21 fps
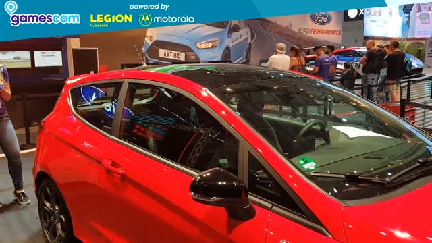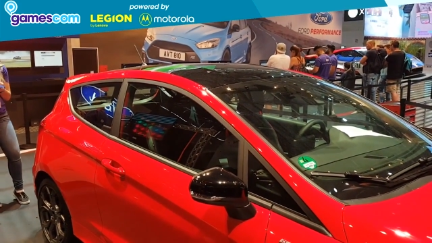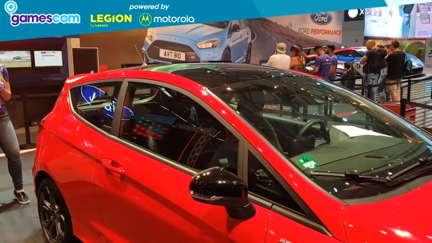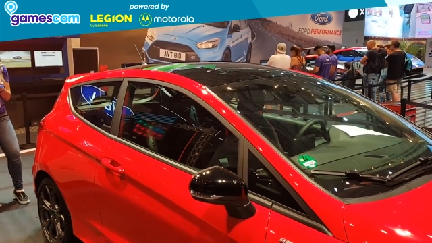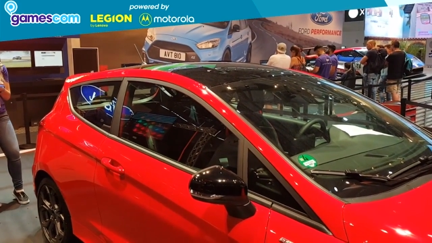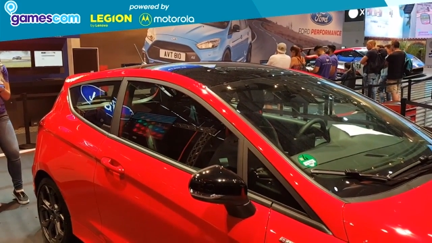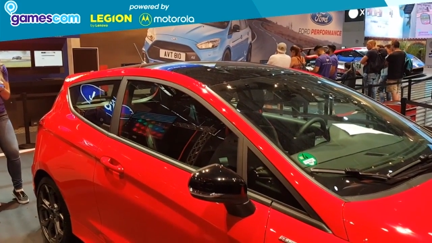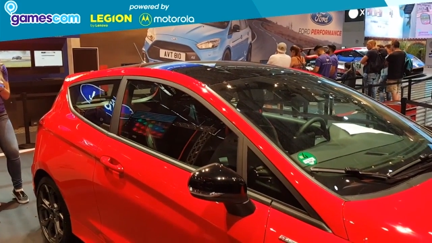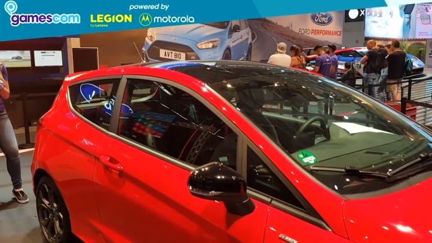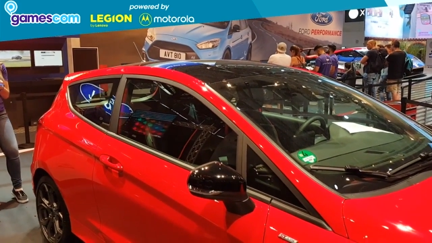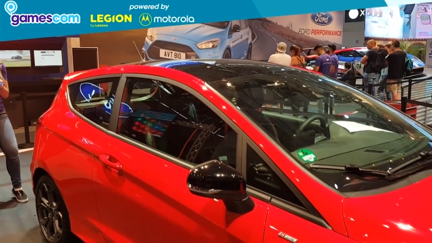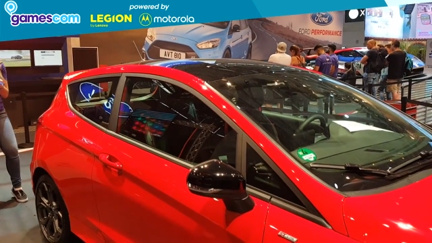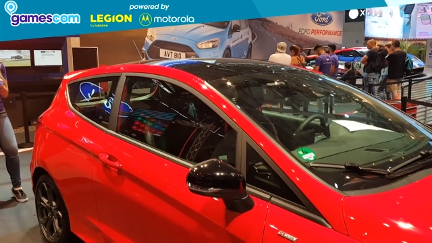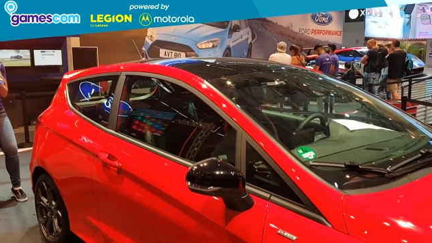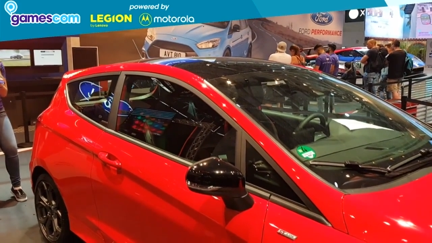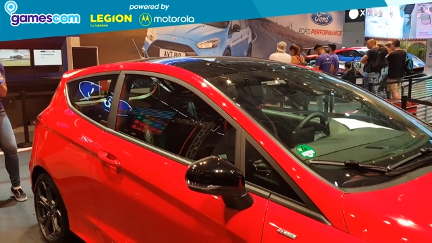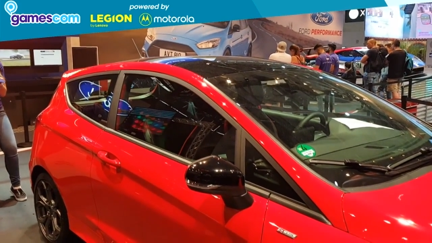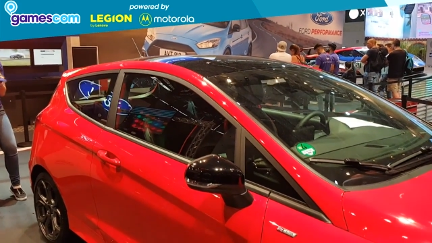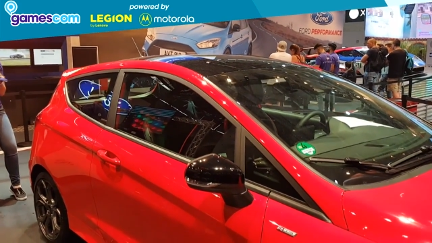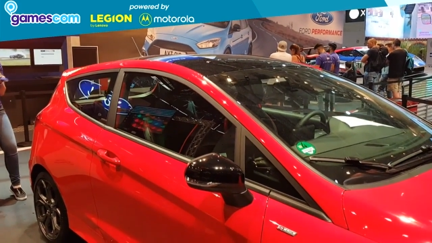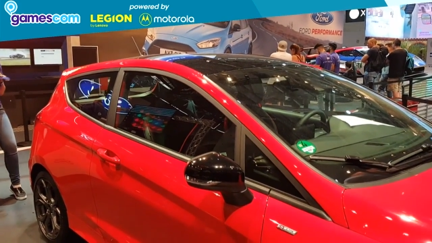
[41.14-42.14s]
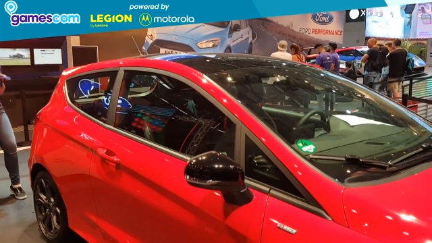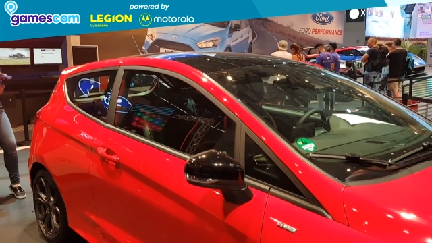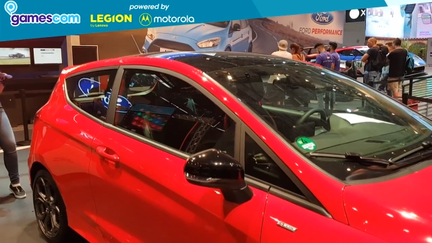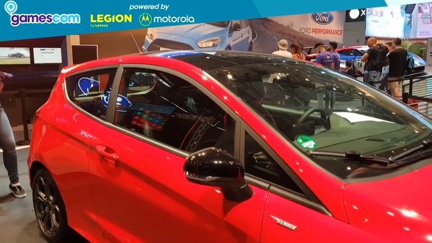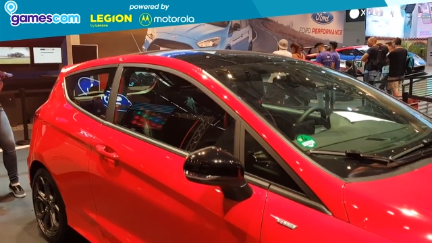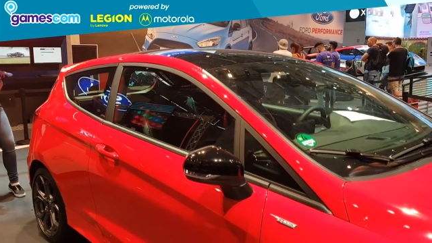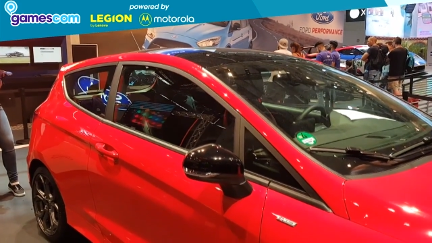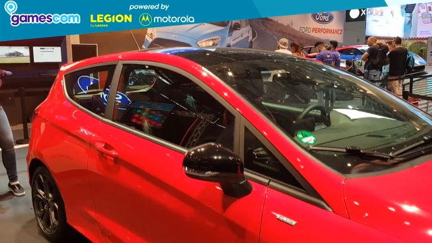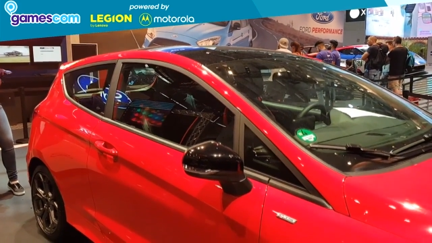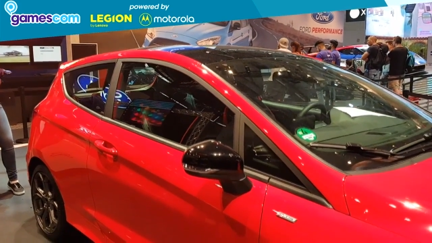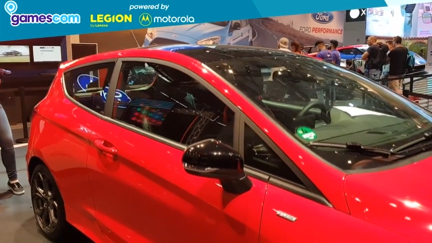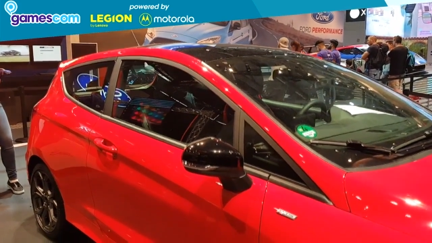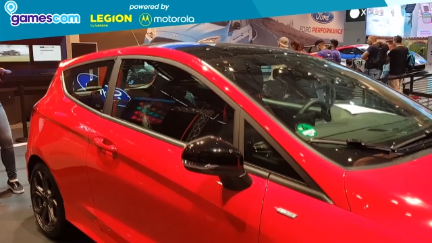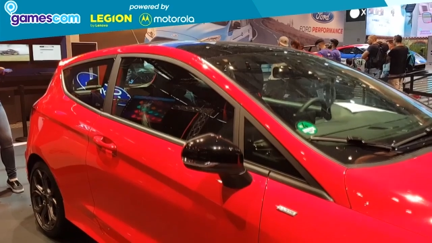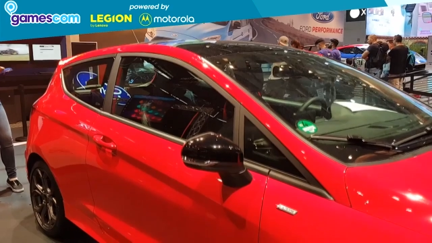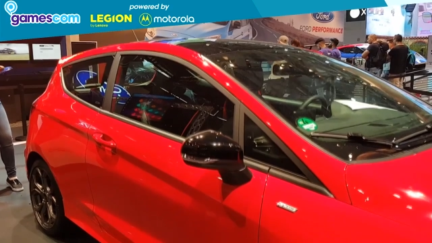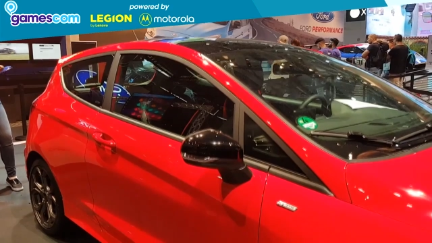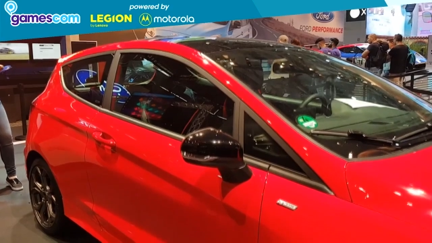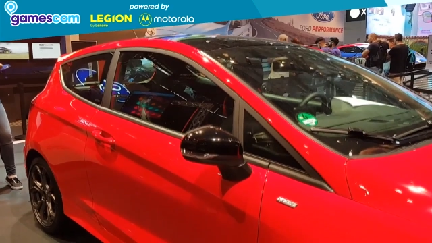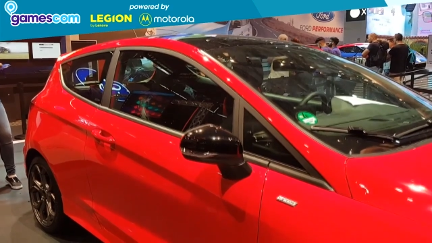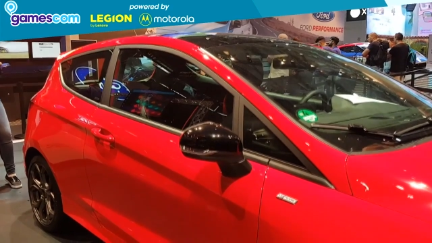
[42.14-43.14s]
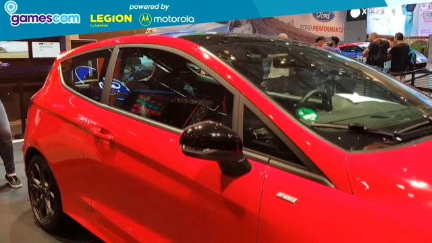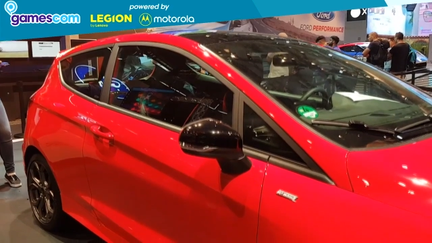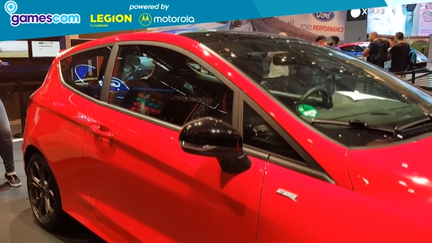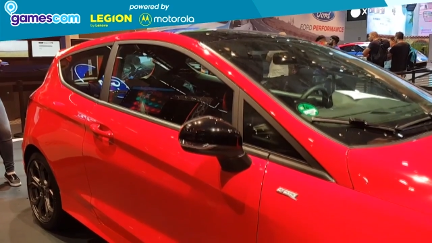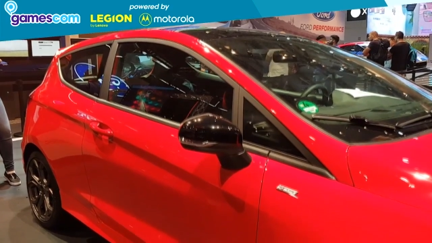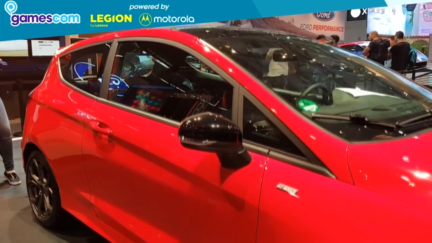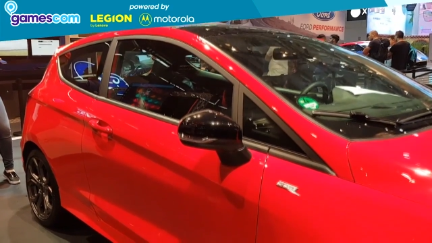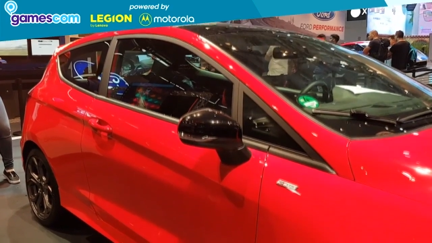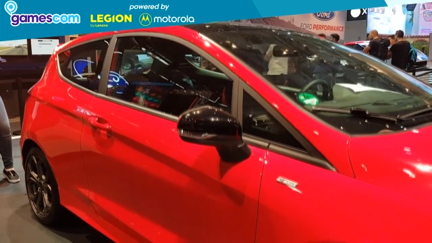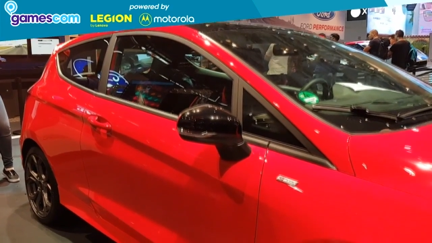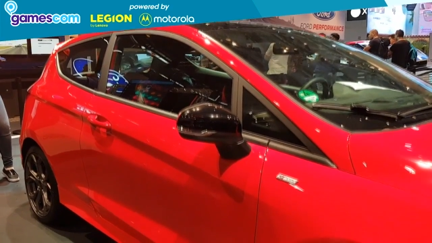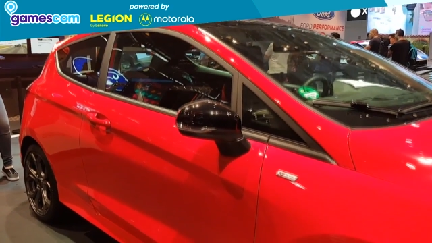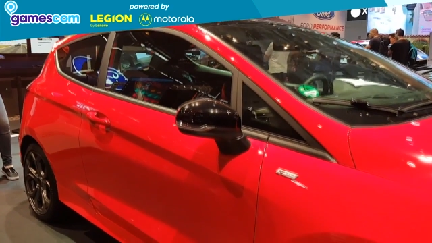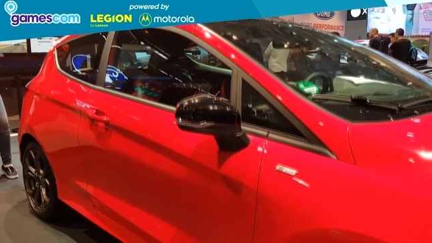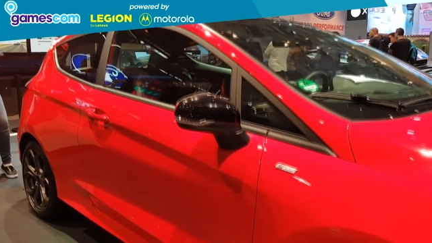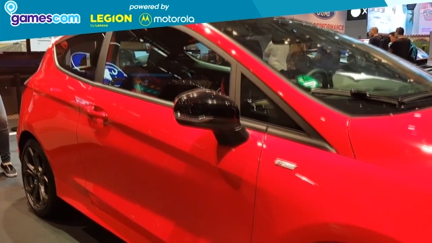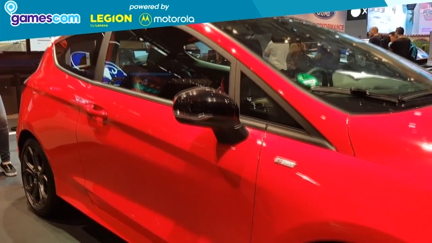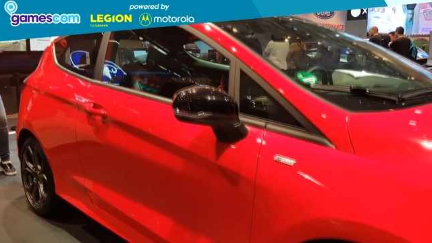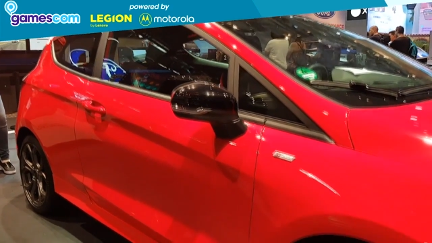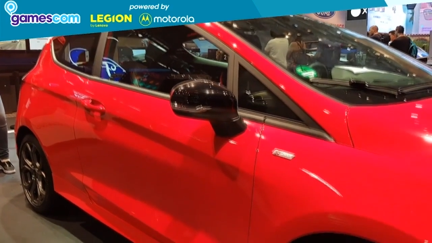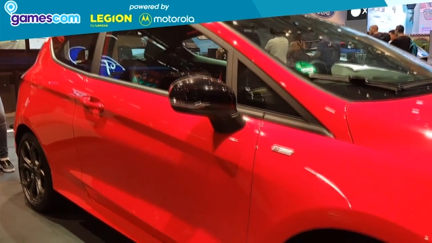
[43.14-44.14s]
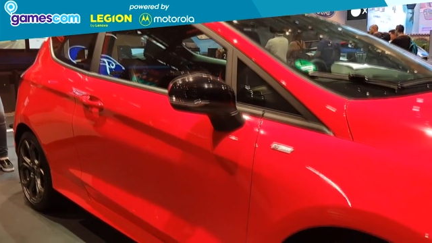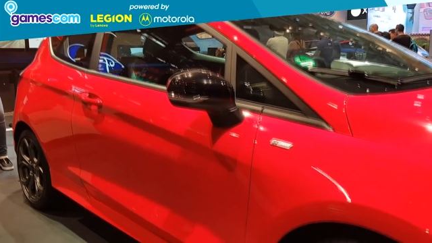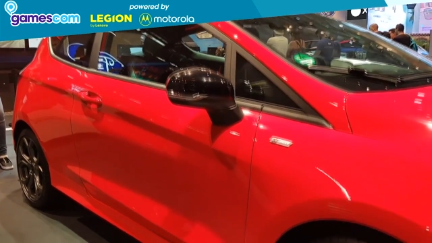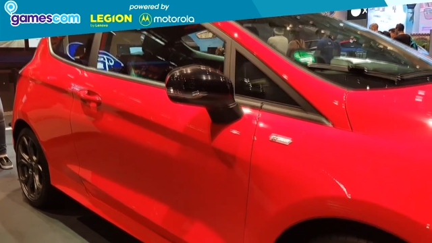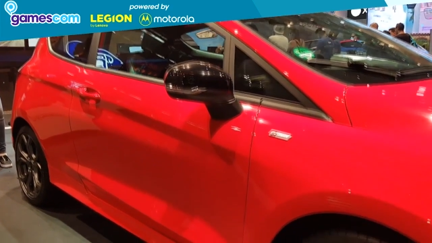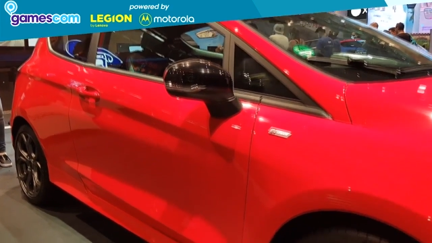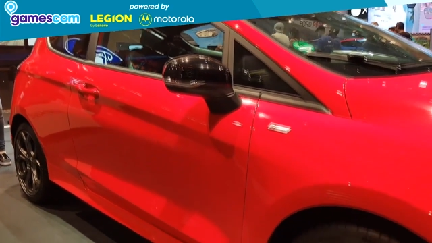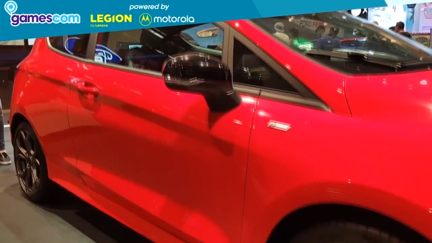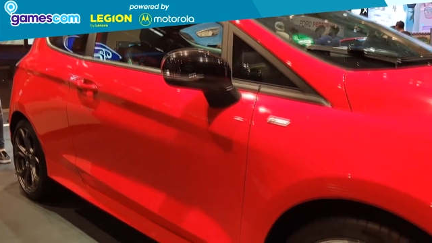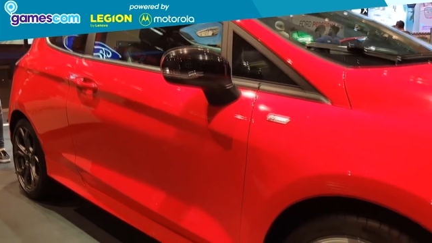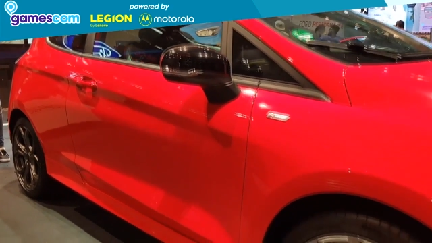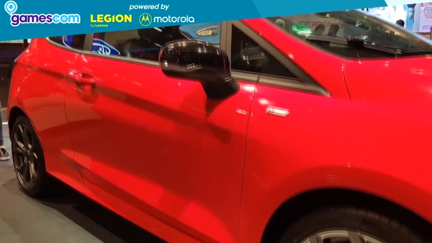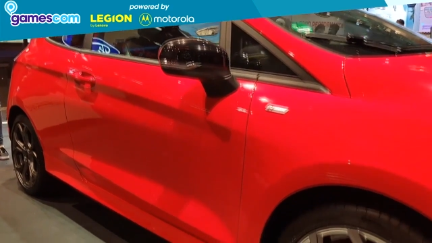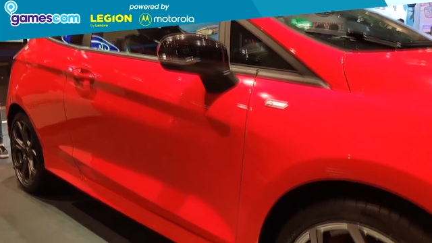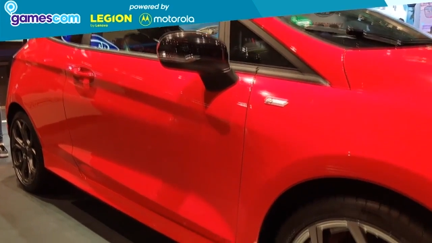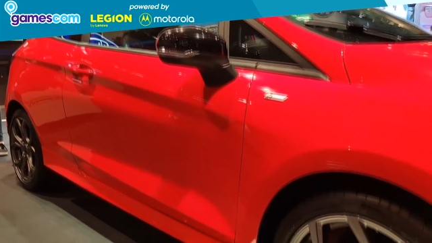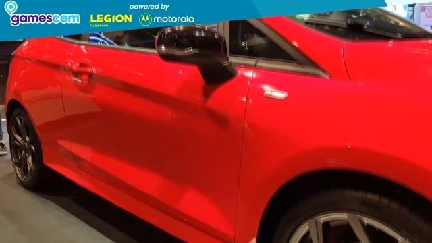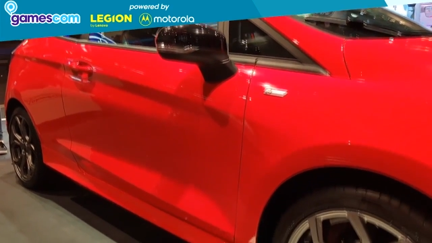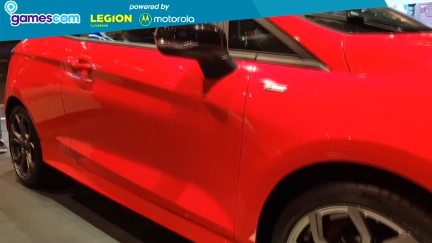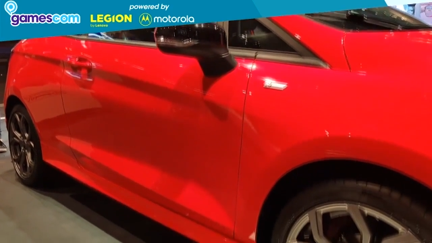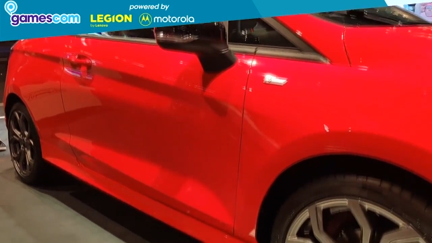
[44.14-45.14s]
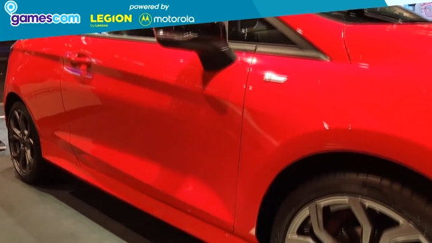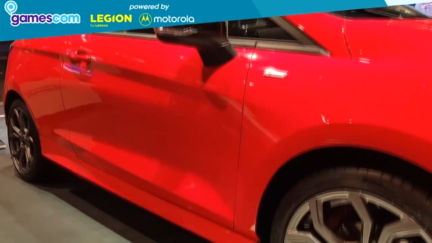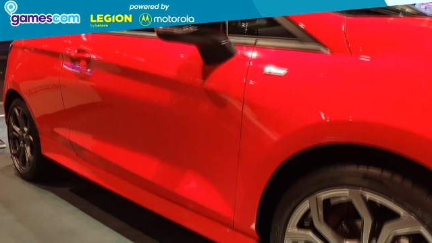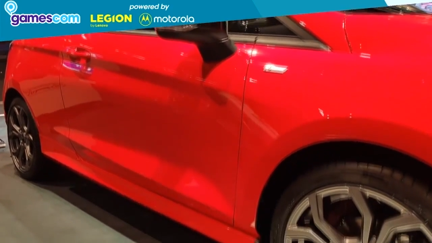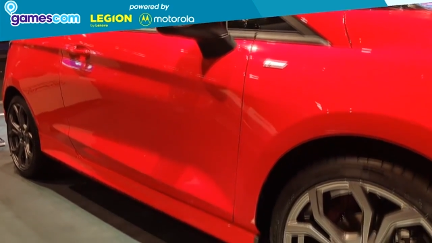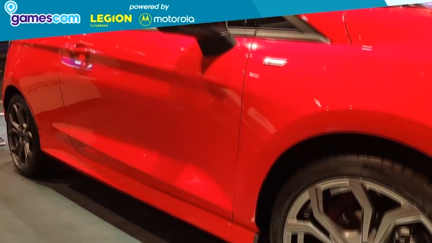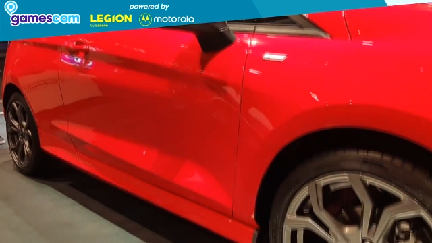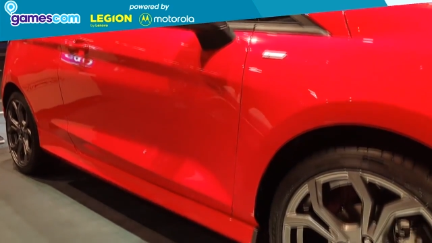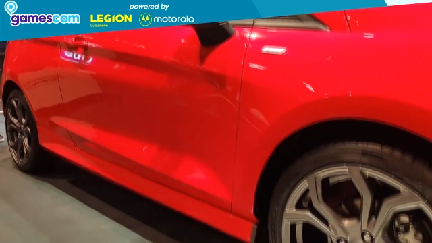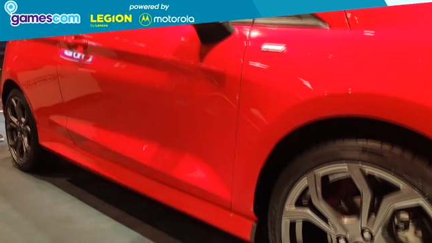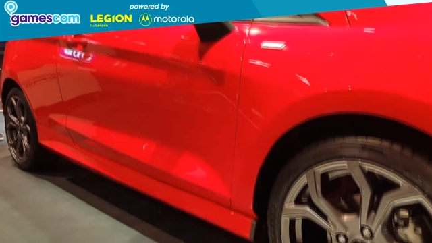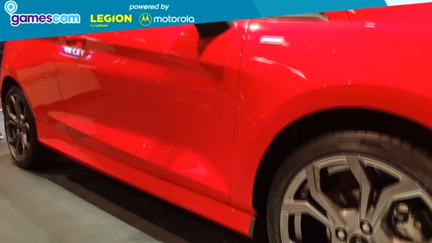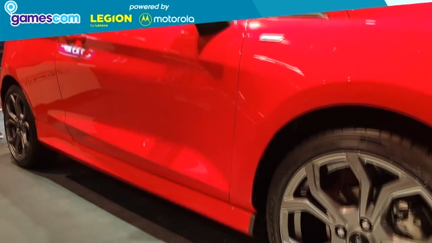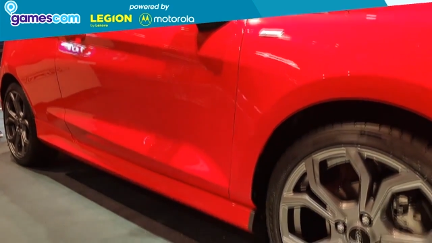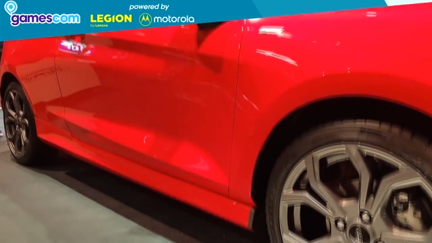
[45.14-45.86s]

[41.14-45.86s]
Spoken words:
Nobody's mouth can be seen.